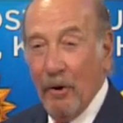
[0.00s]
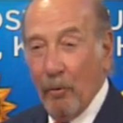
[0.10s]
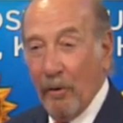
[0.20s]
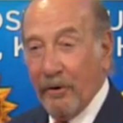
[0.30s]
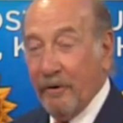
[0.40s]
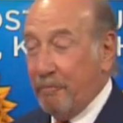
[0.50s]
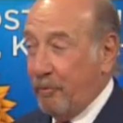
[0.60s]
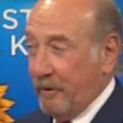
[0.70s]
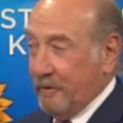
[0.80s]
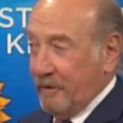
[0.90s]
We're going to
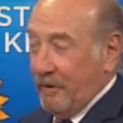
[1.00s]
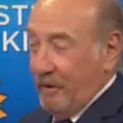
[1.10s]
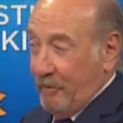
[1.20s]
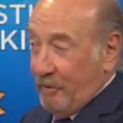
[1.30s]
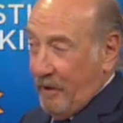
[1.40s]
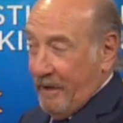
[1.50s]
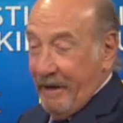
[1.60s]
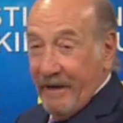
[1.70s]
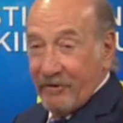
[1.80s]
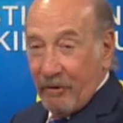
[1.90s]
put, you know, an
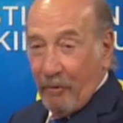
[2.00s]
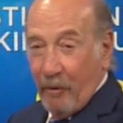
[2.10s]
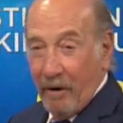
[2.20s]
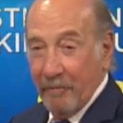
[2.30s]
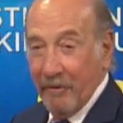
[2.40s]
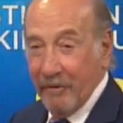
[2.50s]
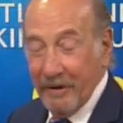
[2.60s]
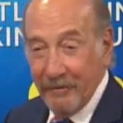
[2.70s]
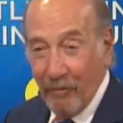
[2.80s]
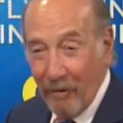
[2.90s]
age requirement on
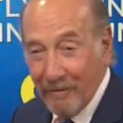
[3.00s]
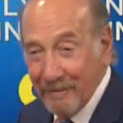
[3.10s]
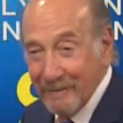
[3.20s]
that door.